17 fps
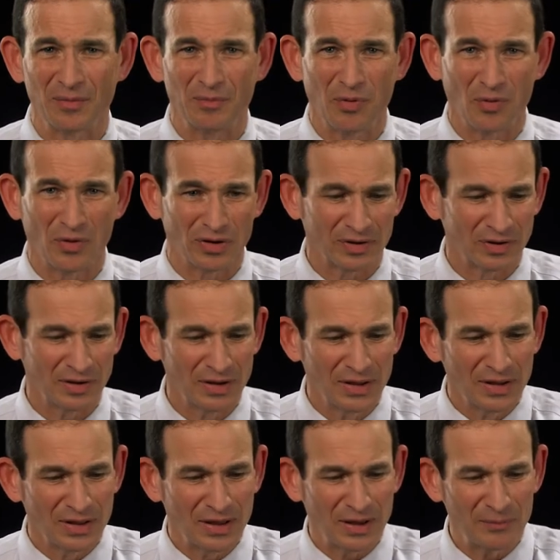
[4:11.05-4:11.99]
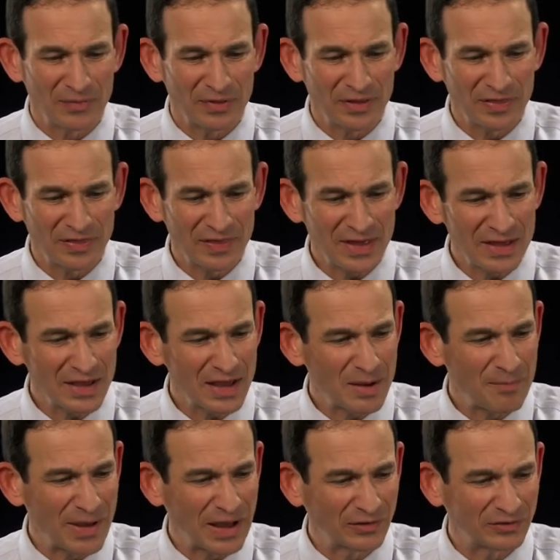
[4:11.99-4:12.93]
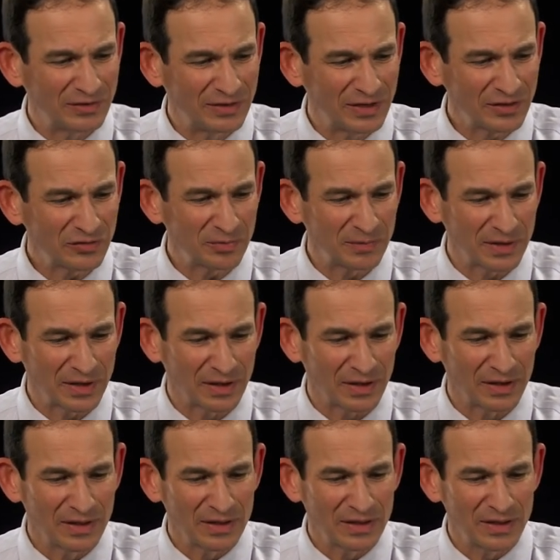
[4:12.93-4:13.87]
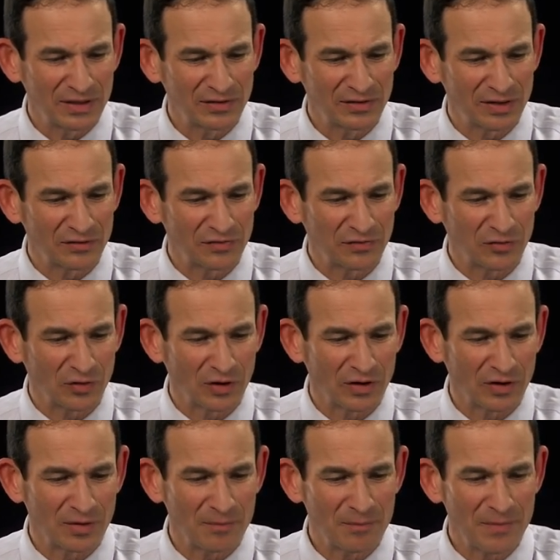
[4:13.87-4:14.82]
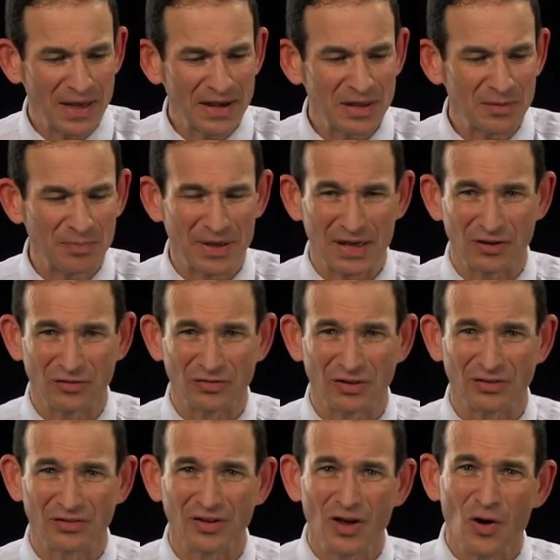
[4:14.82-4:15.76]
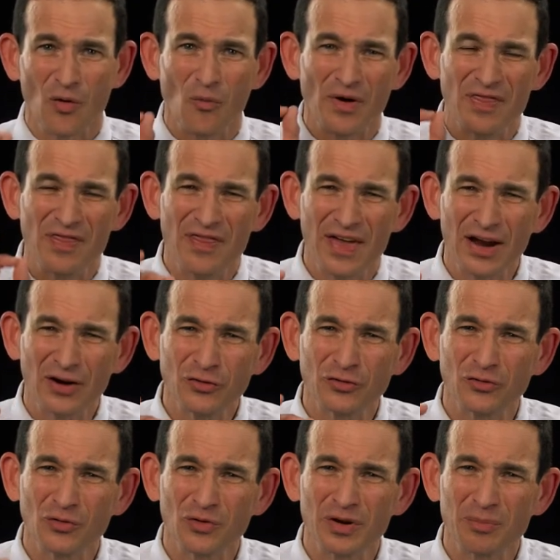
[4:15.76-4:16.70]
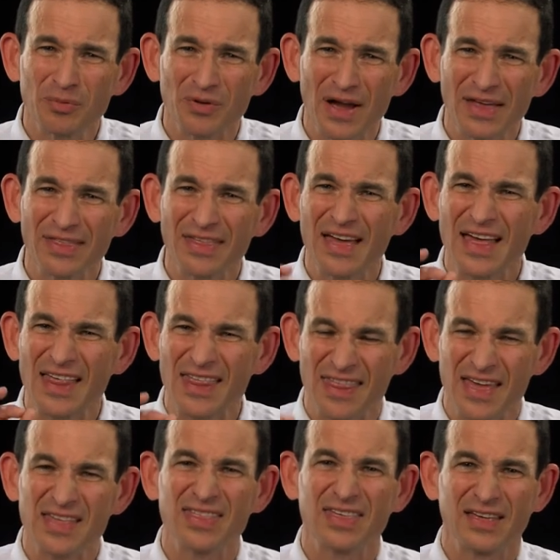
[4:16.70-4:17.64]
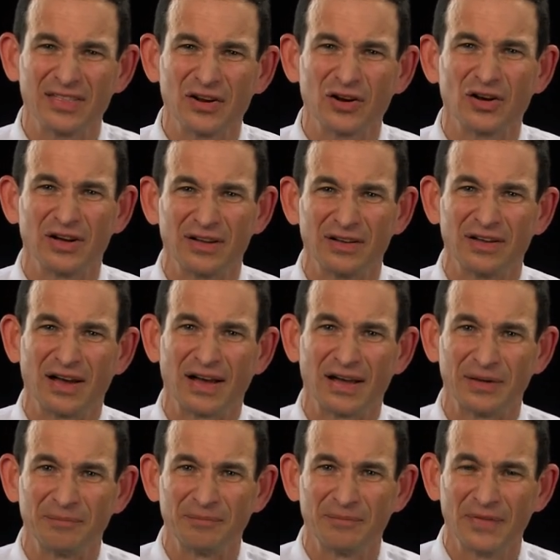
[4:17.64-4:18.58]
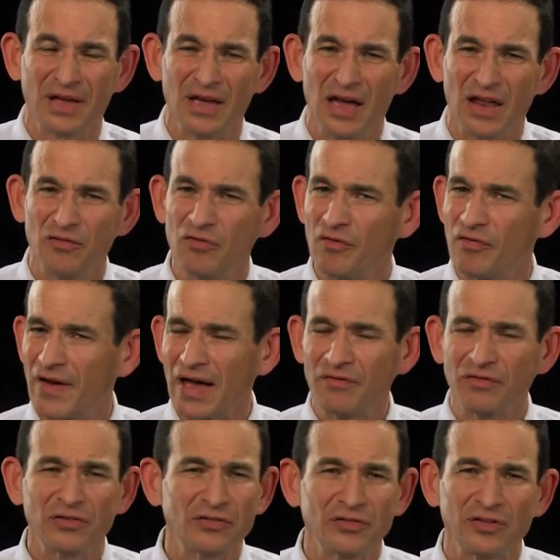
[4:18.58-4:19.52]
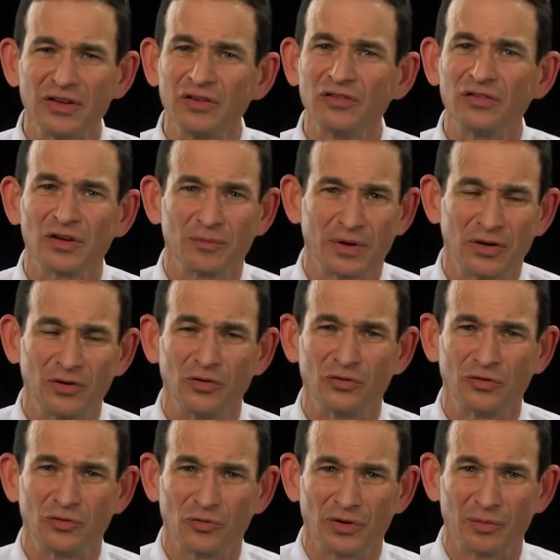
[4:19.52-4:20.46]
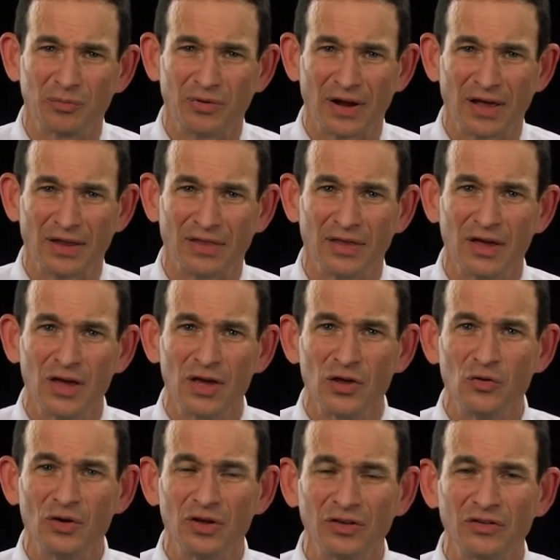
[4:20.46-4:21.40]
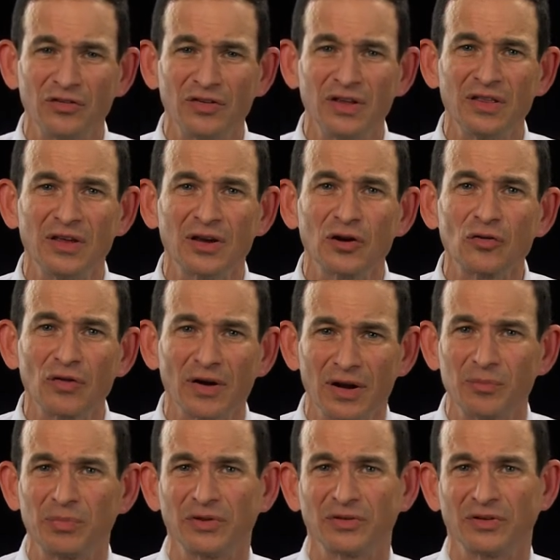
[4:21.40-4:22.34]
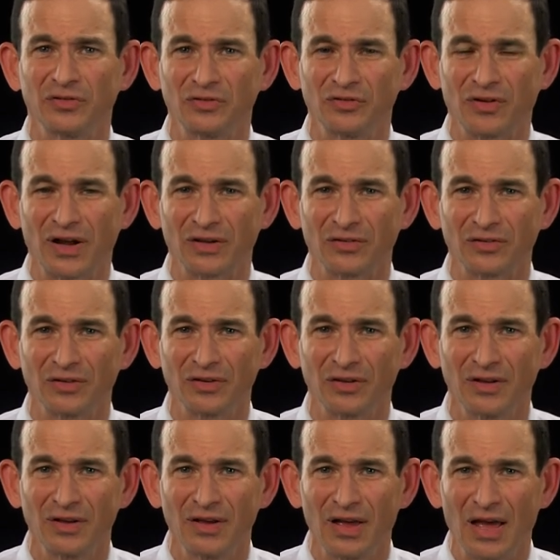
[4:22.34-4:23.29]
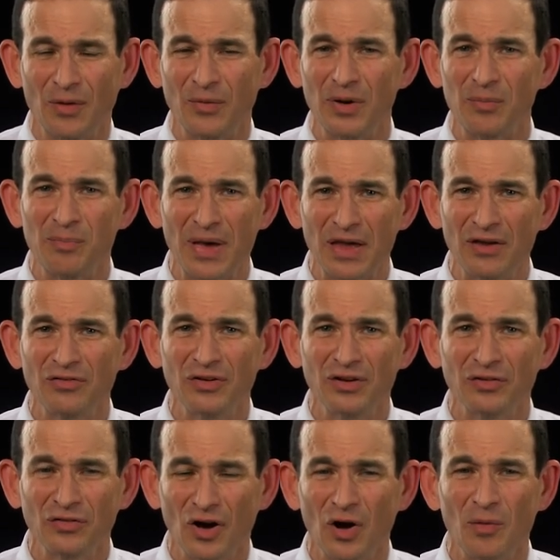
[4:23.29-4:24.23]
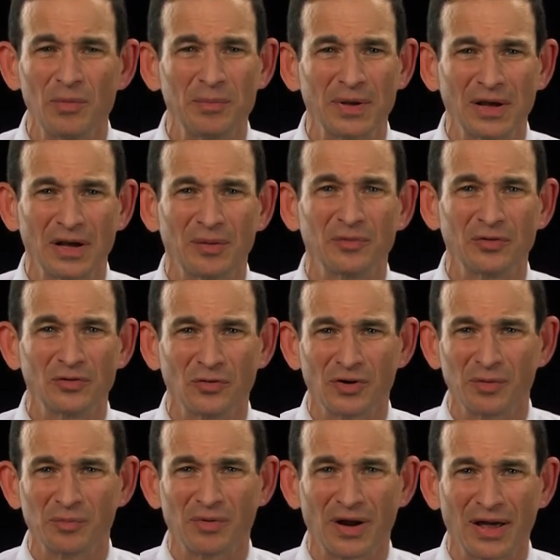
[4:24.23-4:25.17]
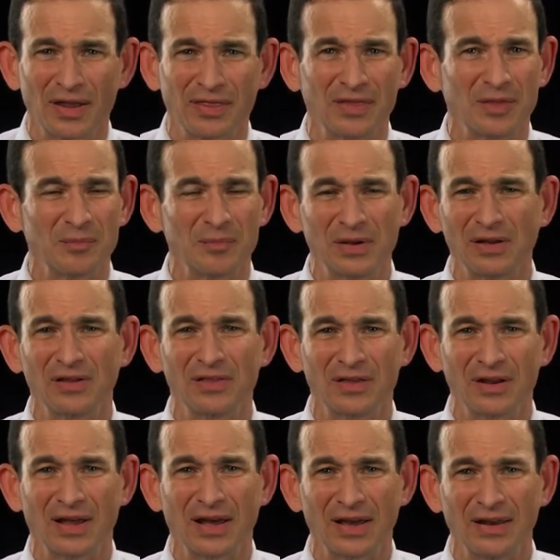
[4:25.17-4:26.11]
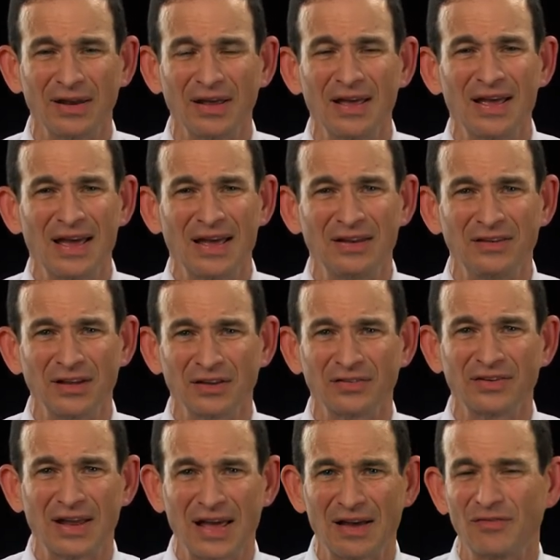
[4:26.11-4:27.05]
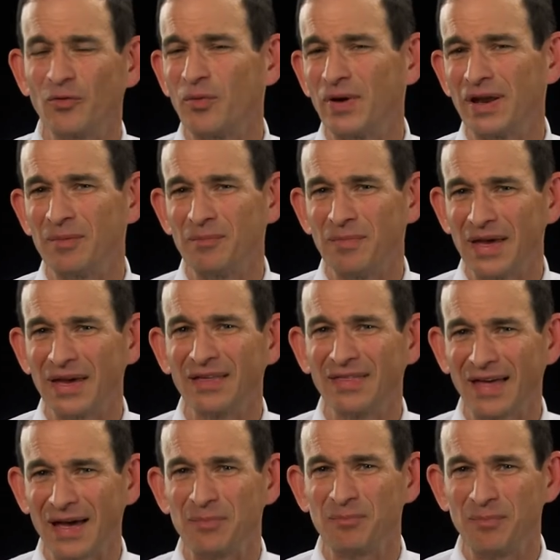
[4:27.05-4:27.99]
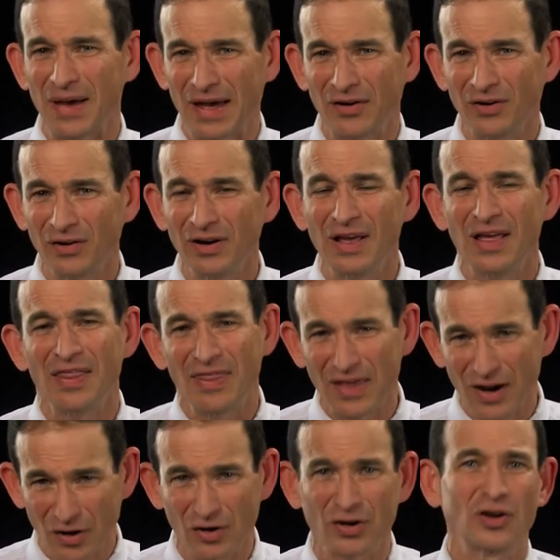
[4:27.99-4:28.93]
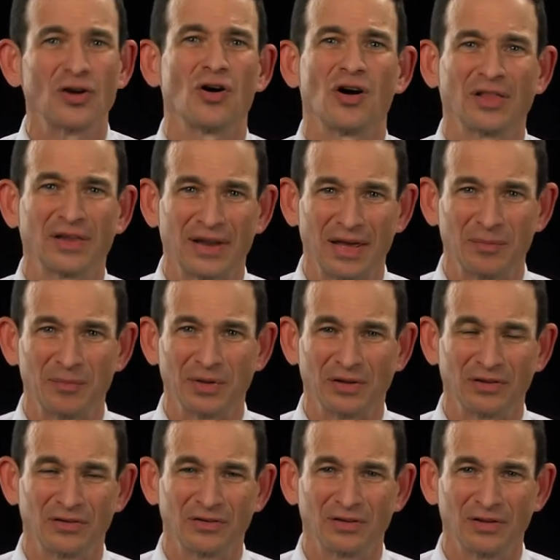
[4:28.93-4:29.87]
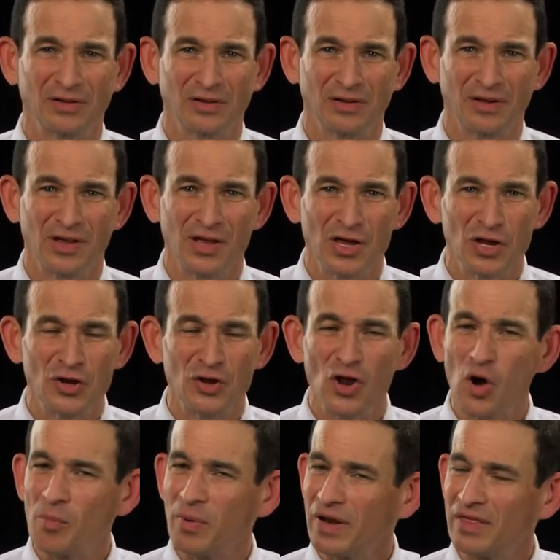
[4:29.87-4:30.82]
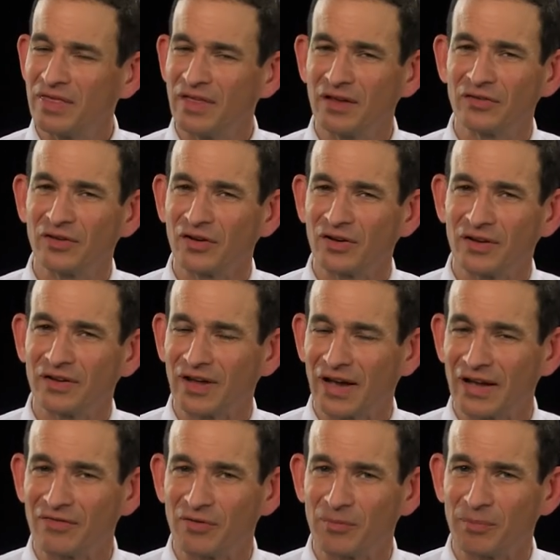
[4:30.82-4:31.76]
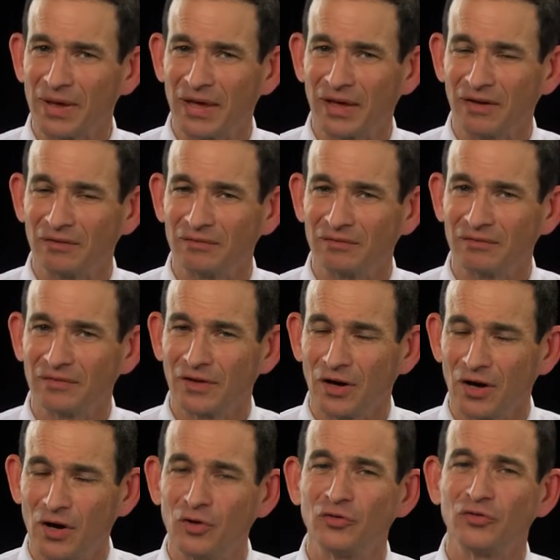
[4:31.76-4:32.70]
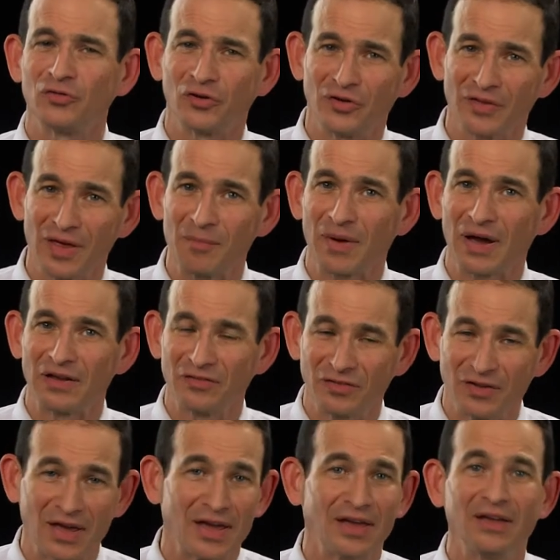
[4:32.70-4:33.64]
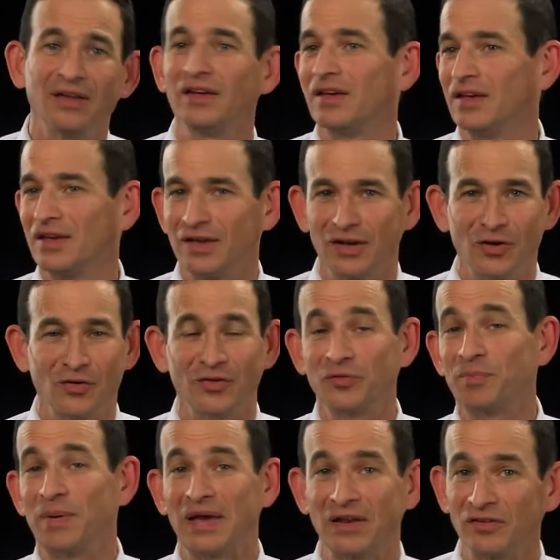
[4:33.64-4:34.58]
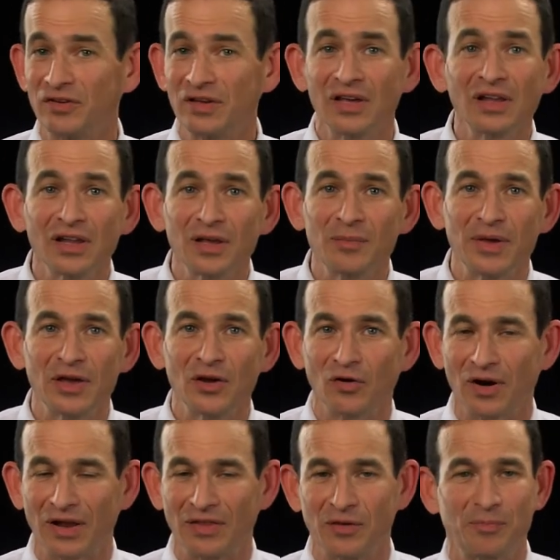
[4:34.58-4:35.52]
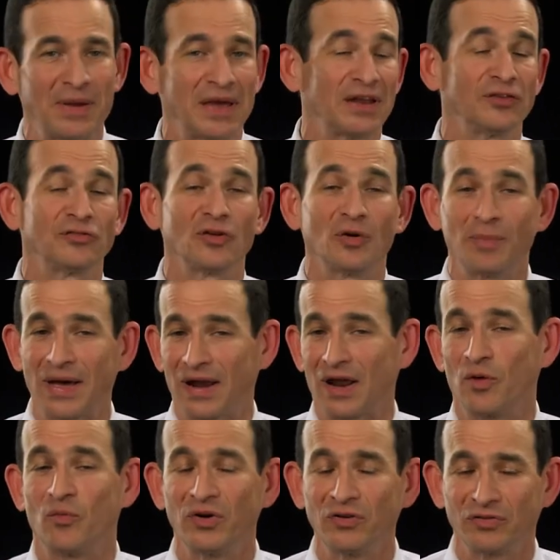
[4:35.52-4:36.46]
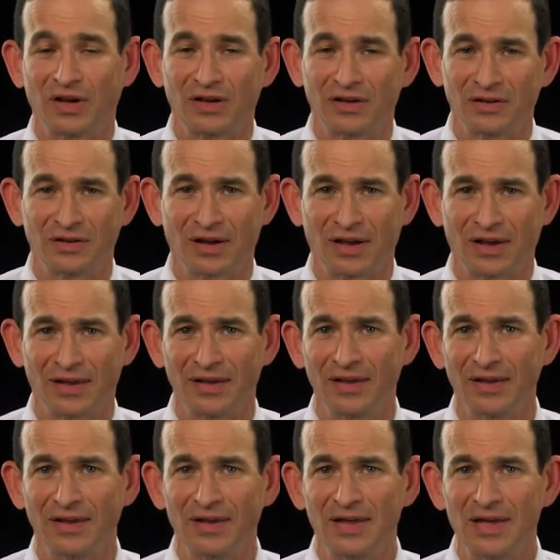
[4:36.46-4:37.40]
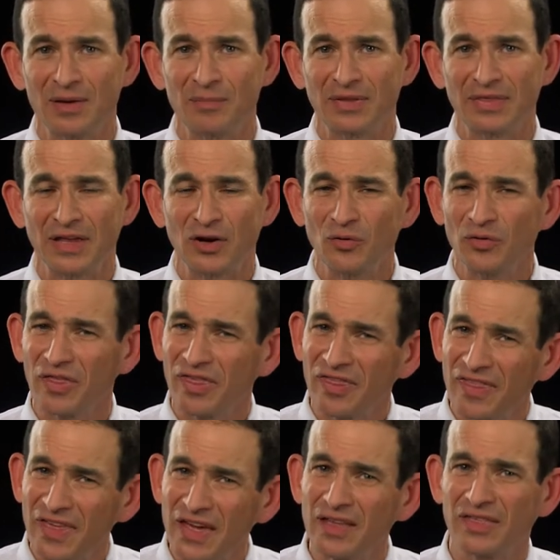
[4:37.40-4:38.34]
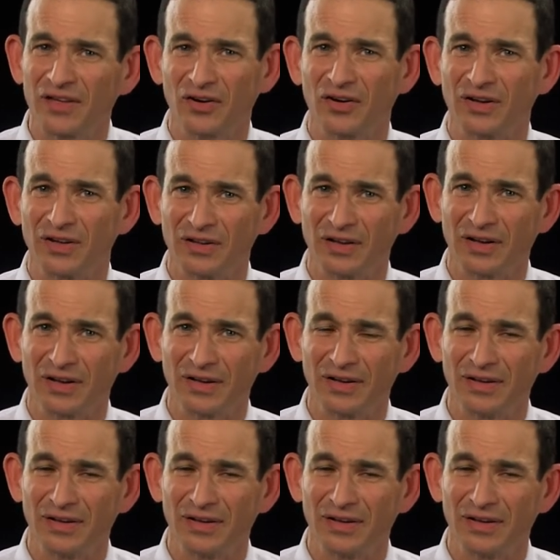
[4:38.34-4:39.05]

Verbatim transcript: important, um, the thing about dyspnea is that for many patients, when they're short of breath, they think they're going to die. And if you've ever seen someone who's short of breath, you can see the incredible distress. And when a patient is home and becomes short of breath in the middle of the night and doesn't have a way to make that better, they're going to call an ambulance. Nobody thinks they're going to die from pain. Oh, sure, they might say, you know, this pain is killing me, or the pain is so bad I wish I could die. But they don't think they're going to die.